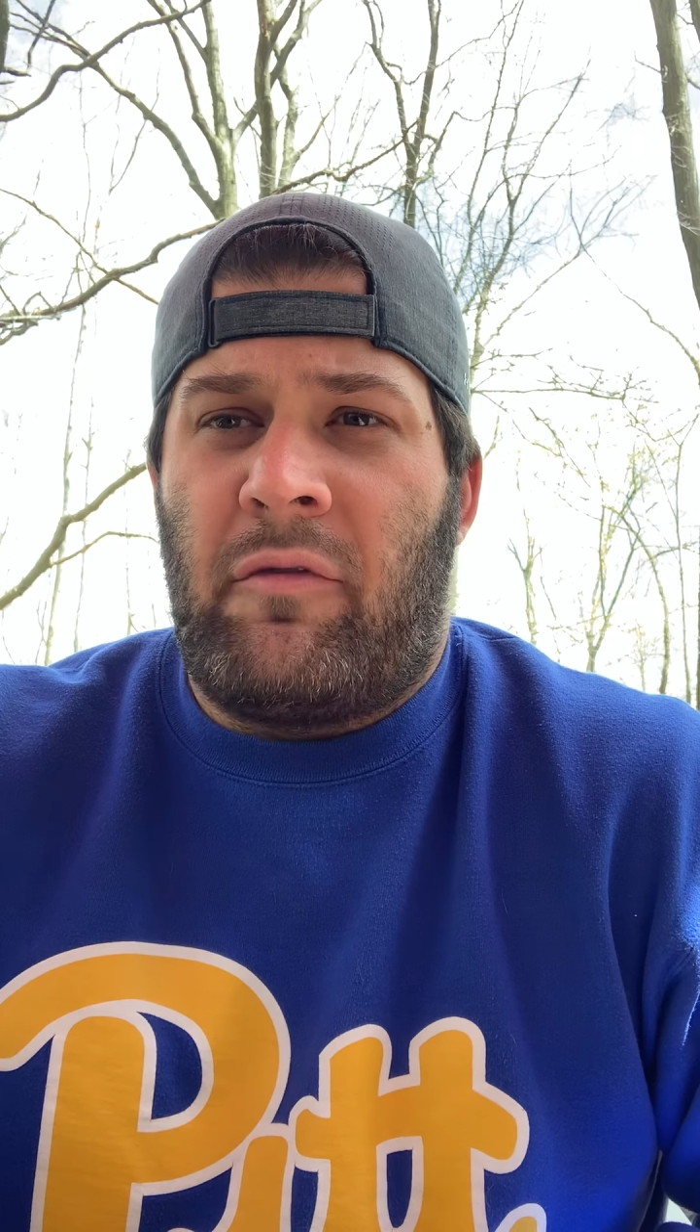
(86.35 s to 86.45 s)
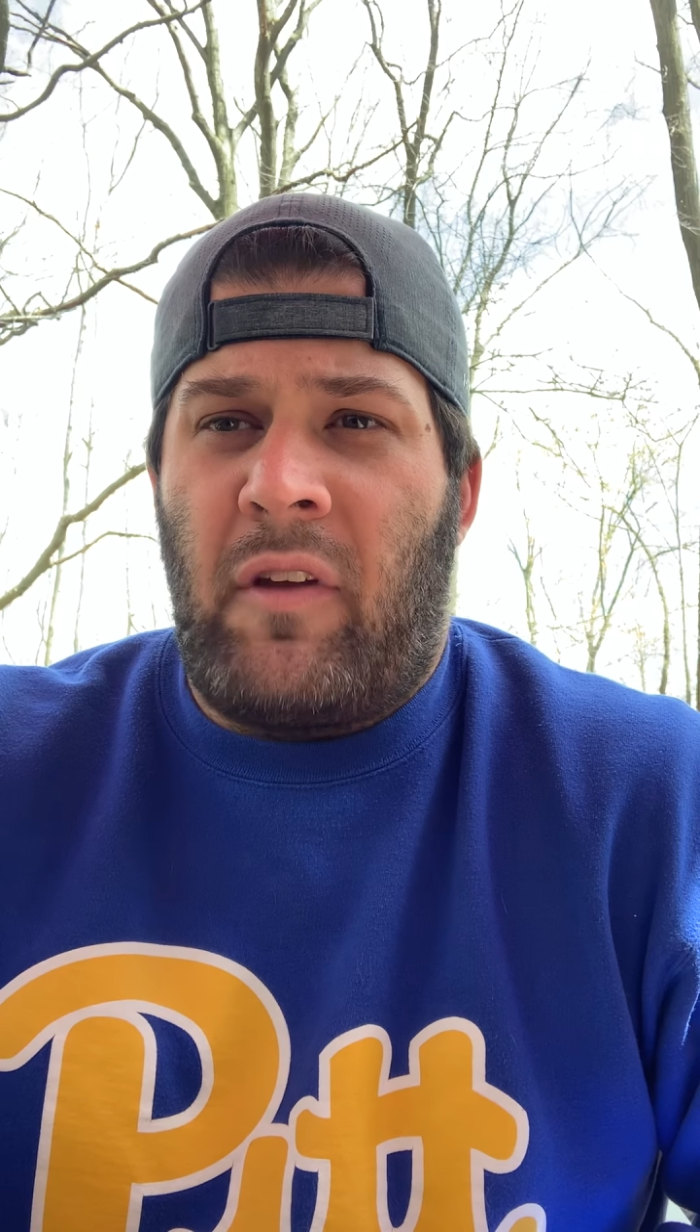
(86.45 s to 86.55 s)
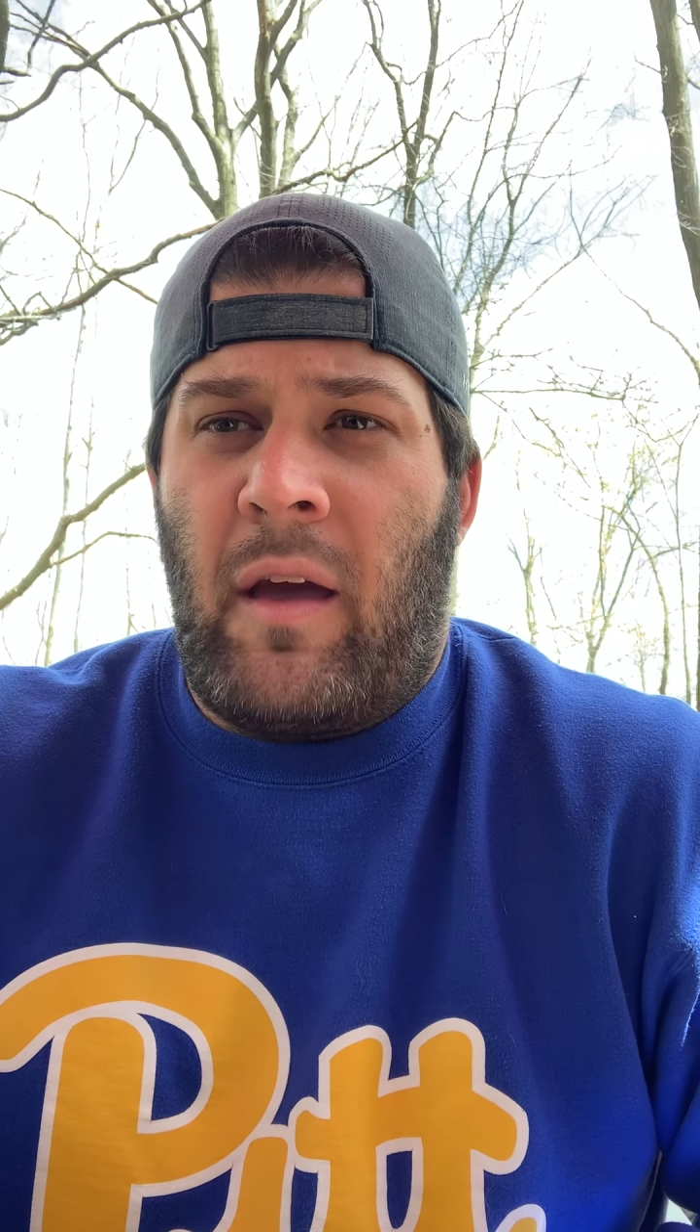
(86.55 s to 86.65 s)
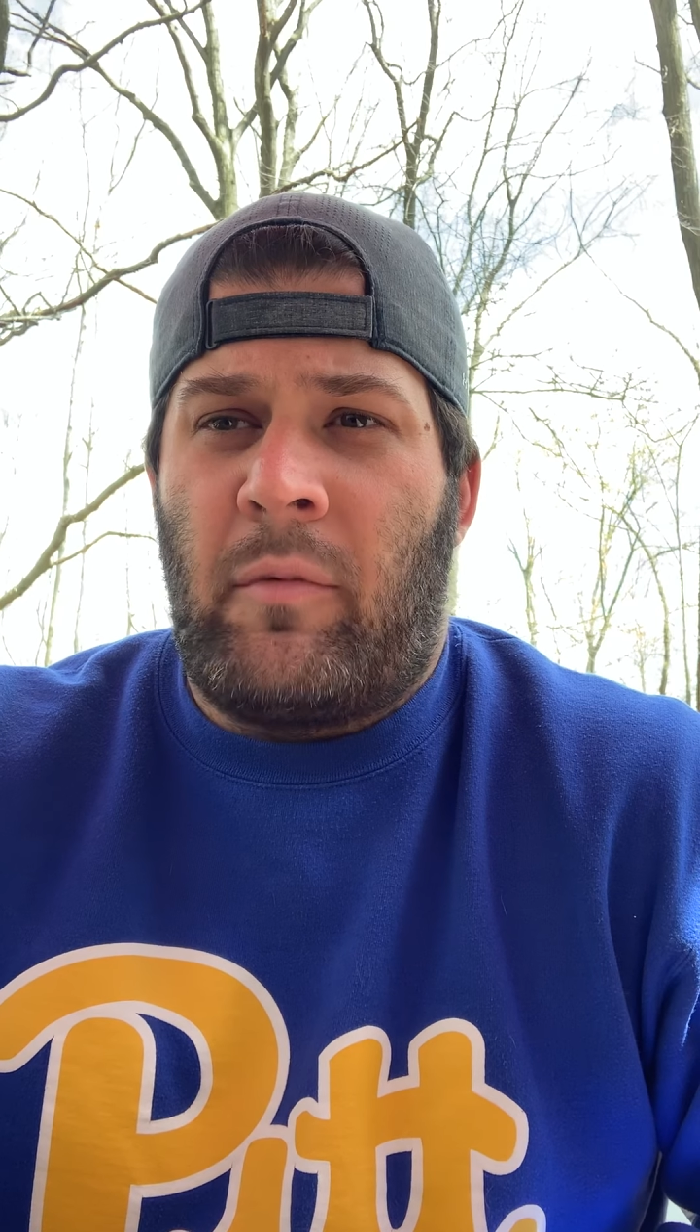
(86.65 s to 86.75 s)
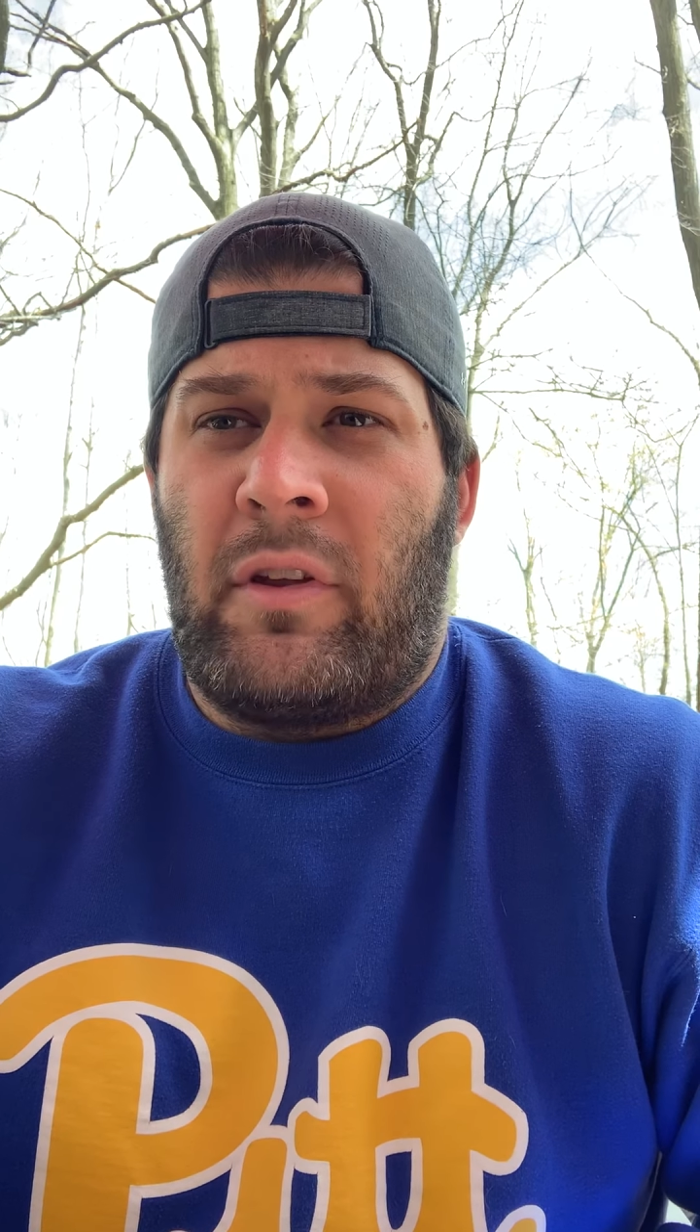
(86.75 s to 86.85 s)

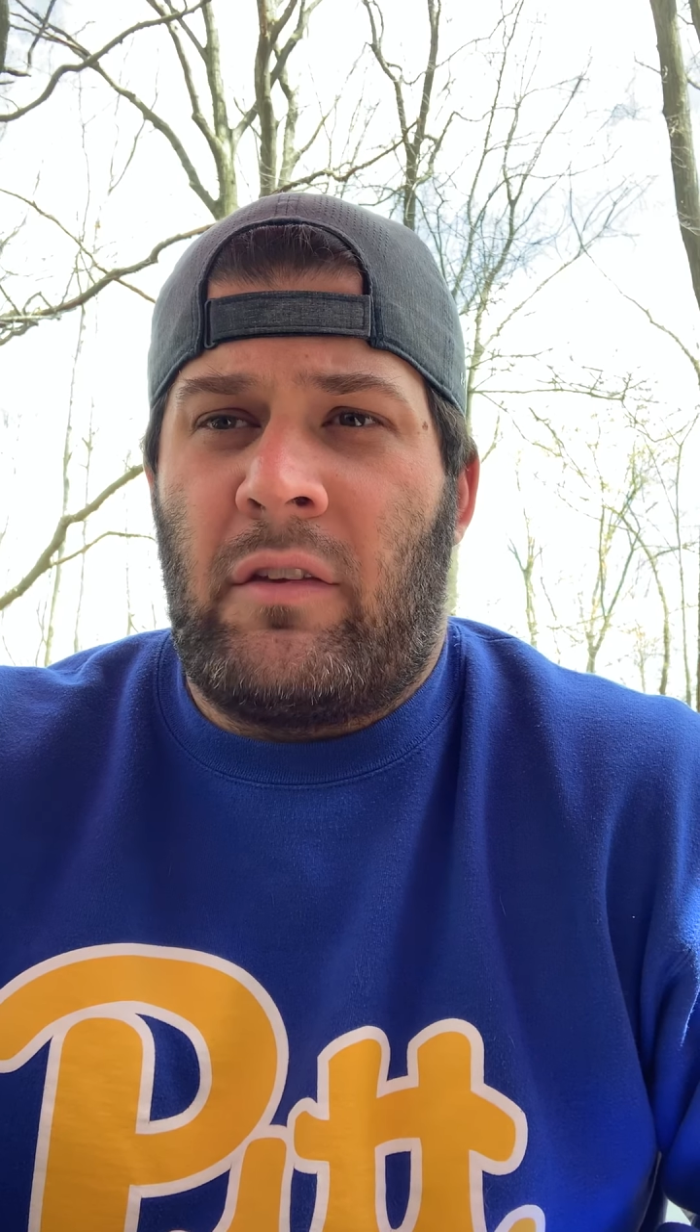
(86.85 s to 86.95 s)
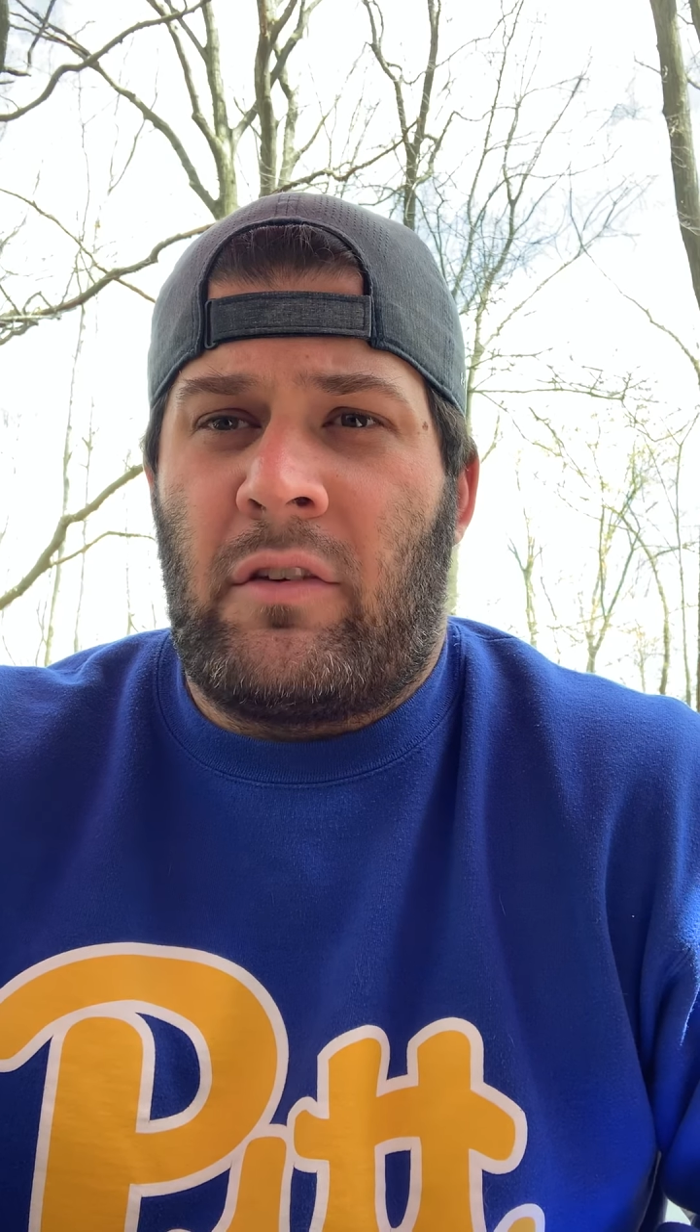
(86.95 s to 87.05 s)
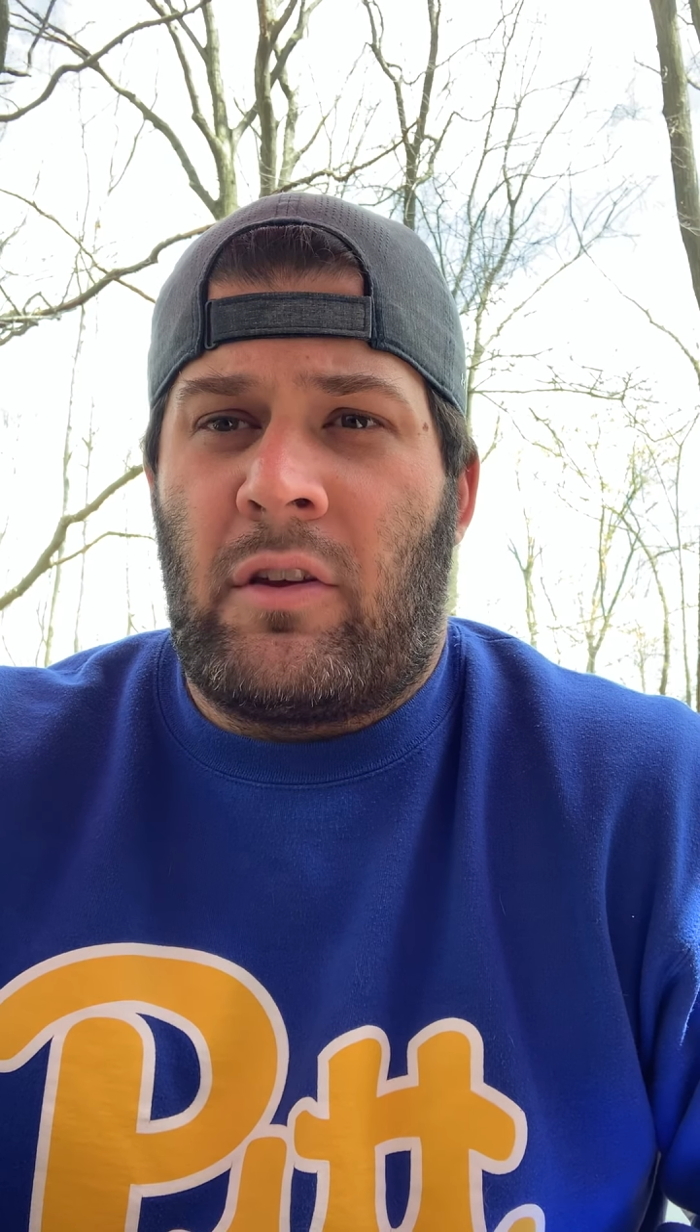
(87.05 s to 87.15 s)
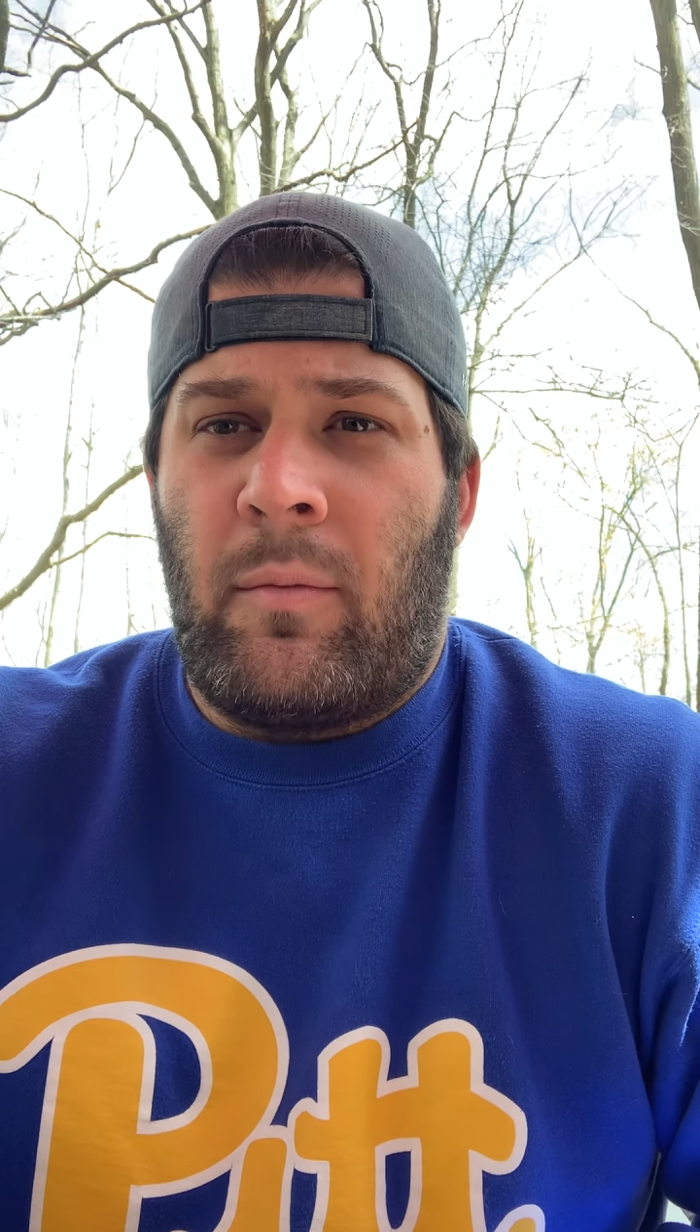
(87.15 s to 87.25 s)
families and